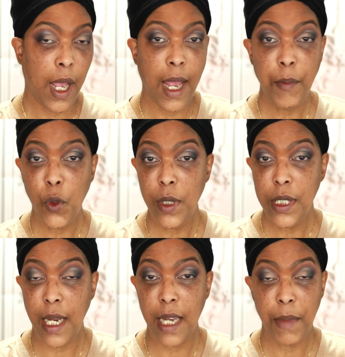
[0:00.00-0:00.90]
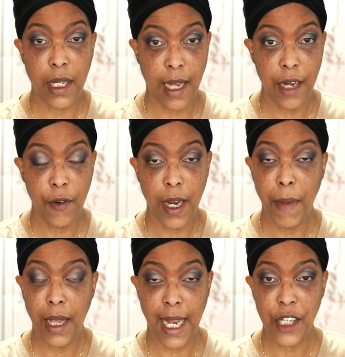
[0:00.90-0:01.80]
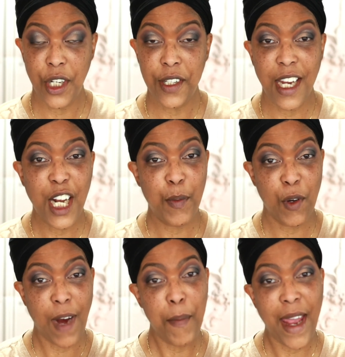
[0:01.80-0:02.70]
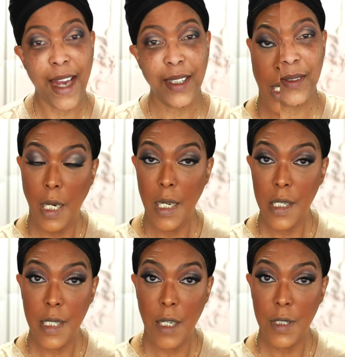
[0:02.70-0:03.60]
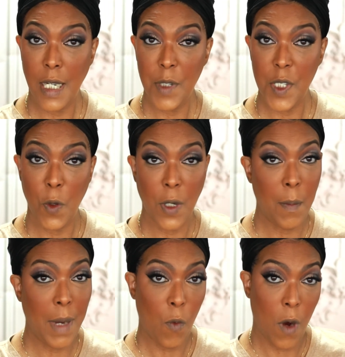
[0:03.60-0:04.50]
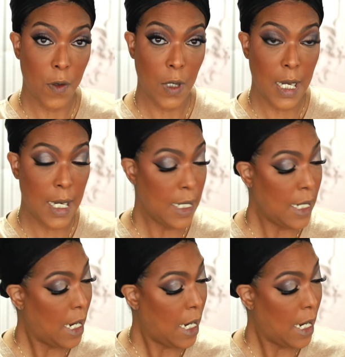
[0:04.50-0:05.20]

I'm going to add my liner and my lashes and I'll be right back. It is now time to smoke out my waterline